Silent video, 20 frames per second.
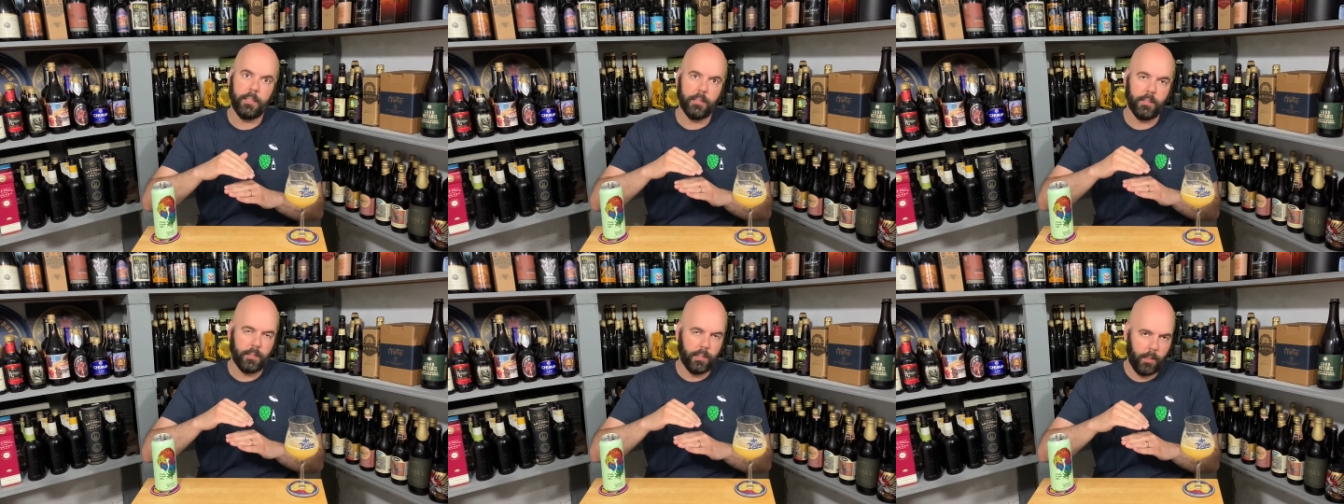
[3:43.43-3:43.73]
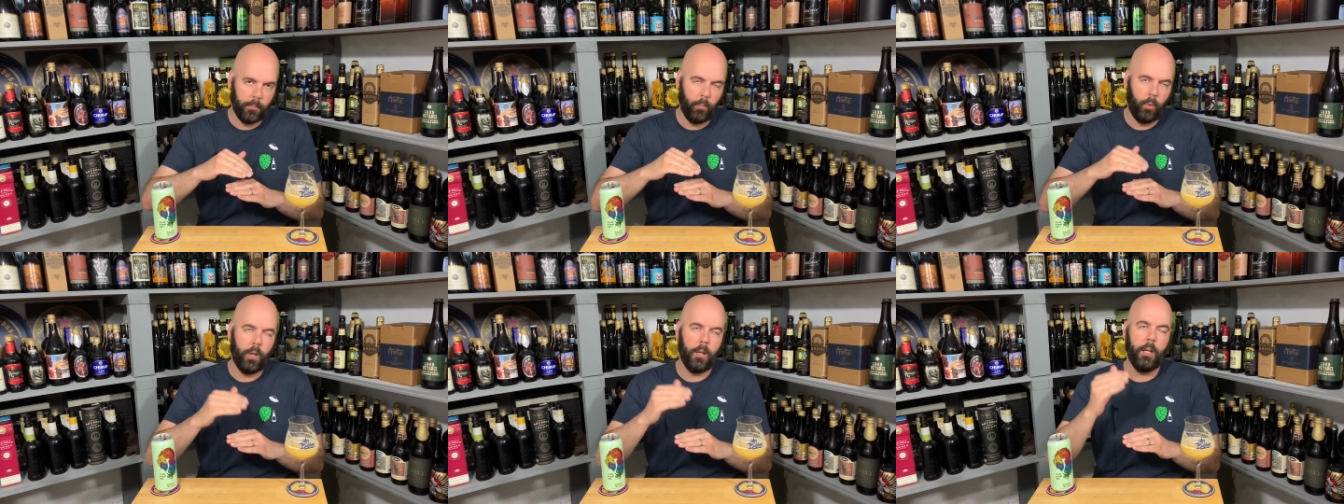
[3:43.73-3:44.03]

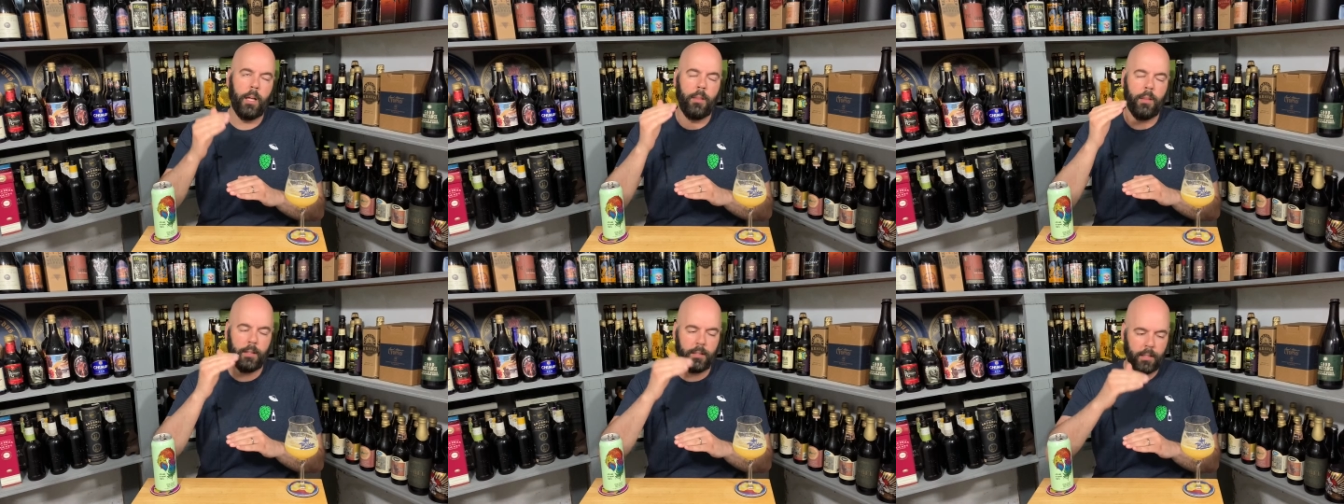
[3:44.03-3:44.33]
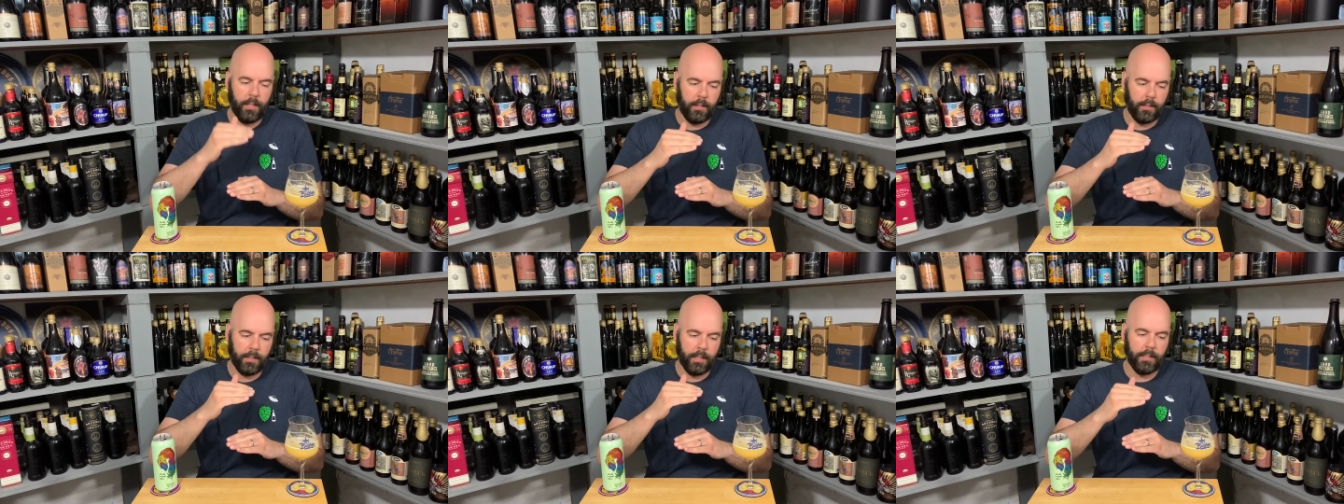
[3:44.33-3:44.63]
somewhat and then
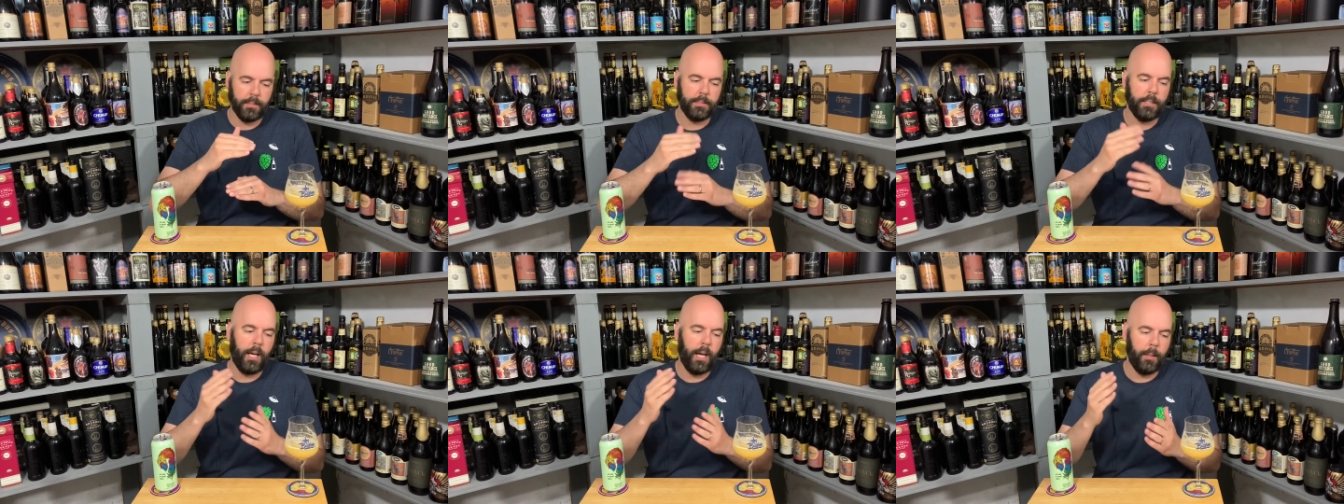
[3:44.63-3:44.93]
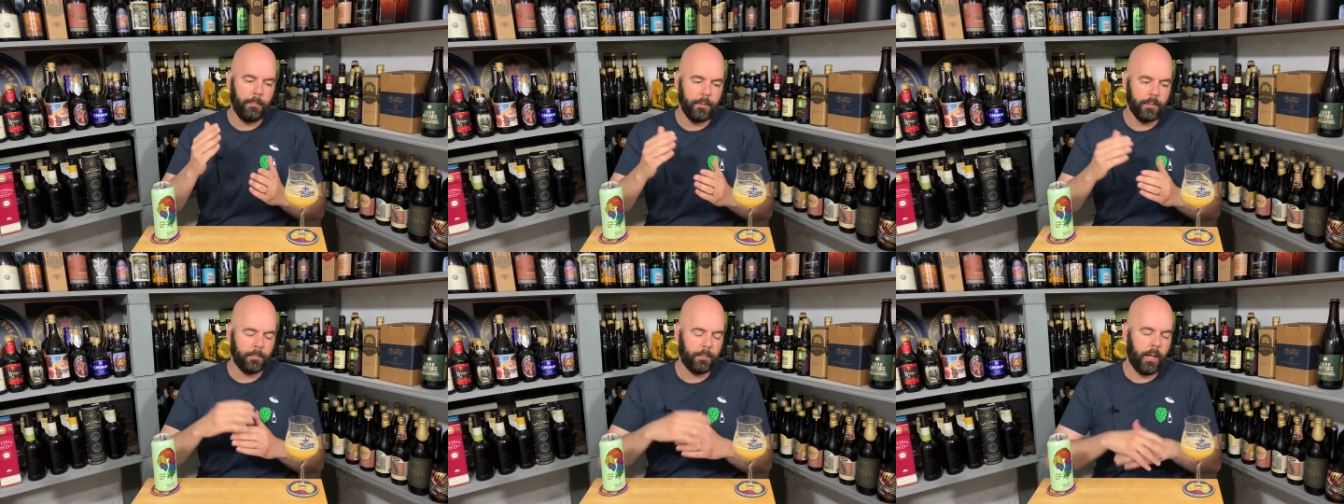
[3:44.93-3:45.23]
layering on
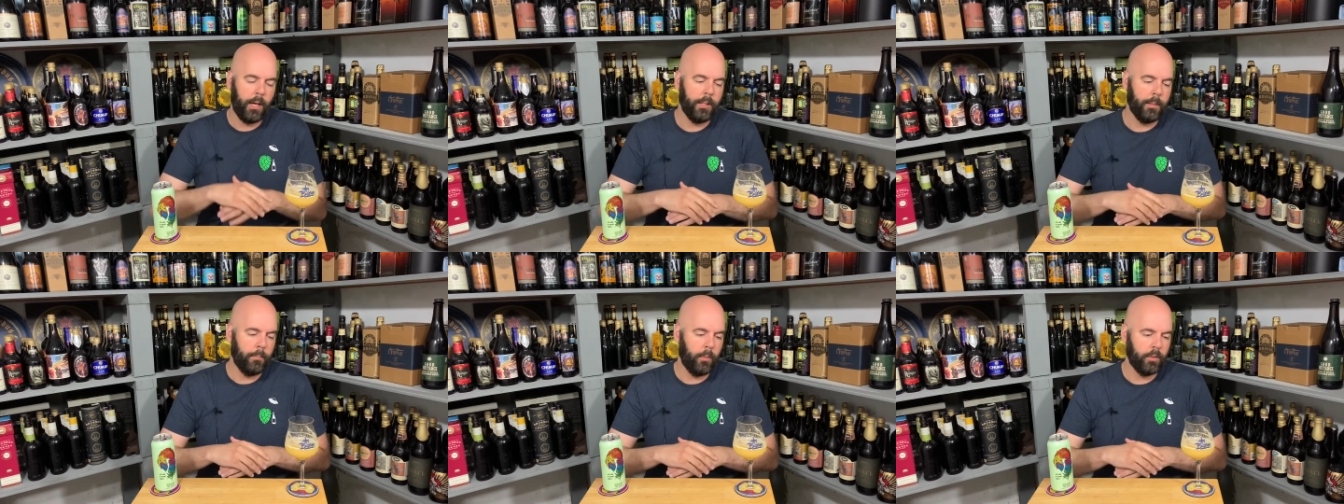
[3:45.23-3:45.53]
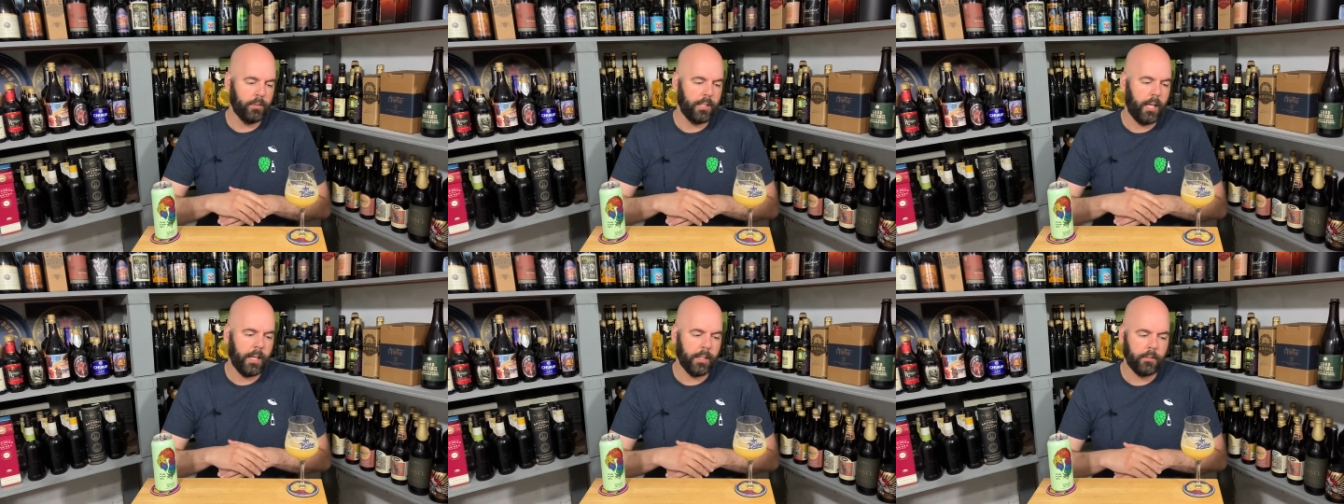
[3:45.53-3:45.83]
top is probably the
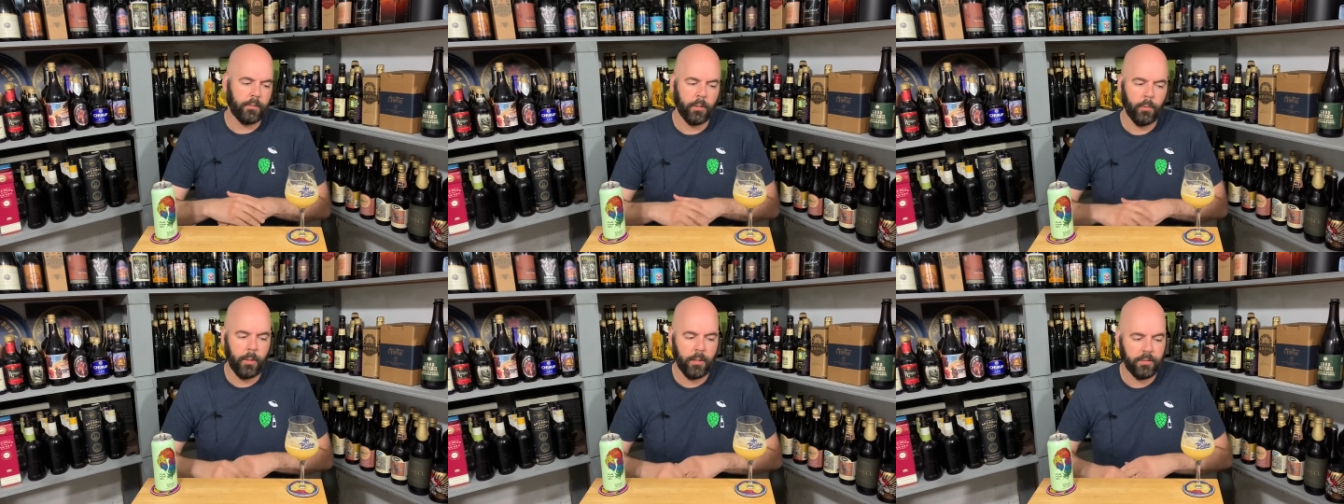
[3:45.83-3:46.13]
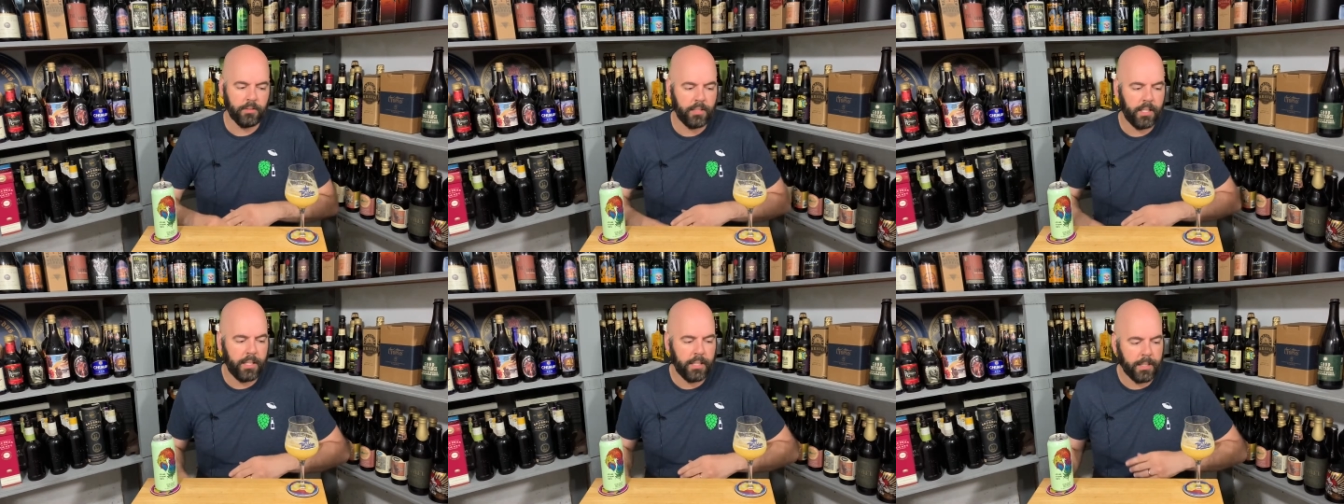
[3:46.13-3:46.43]
most accurate way of
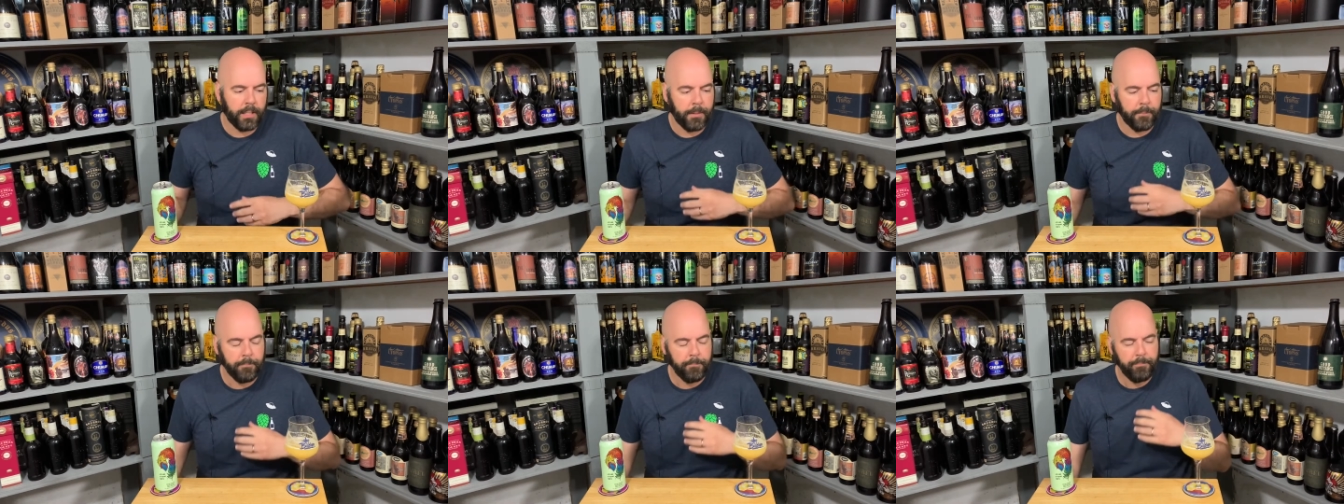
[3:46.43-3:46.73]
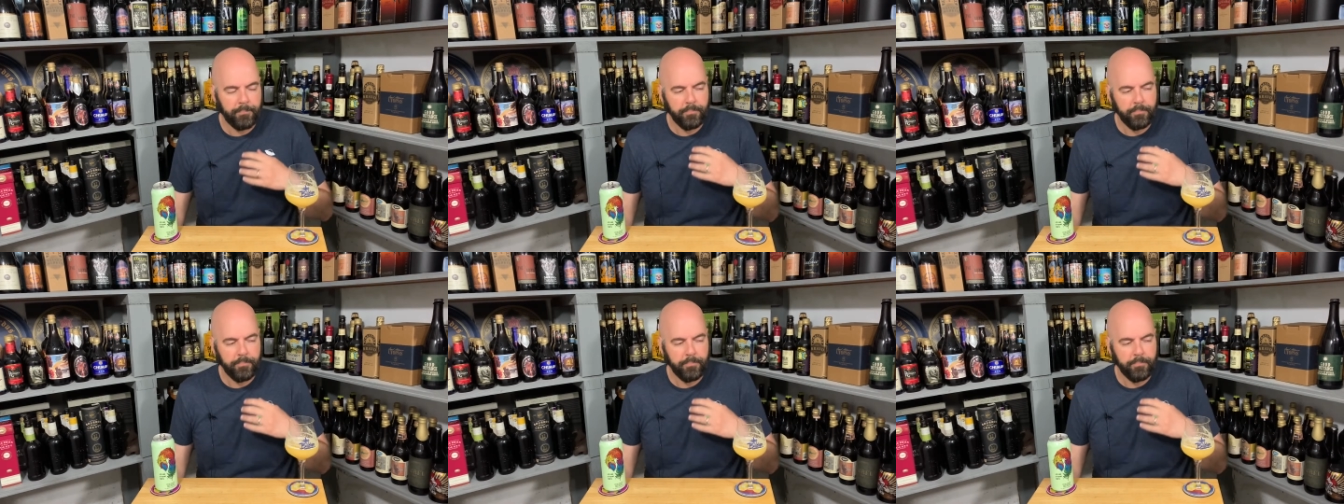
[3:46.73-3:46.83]
saying it.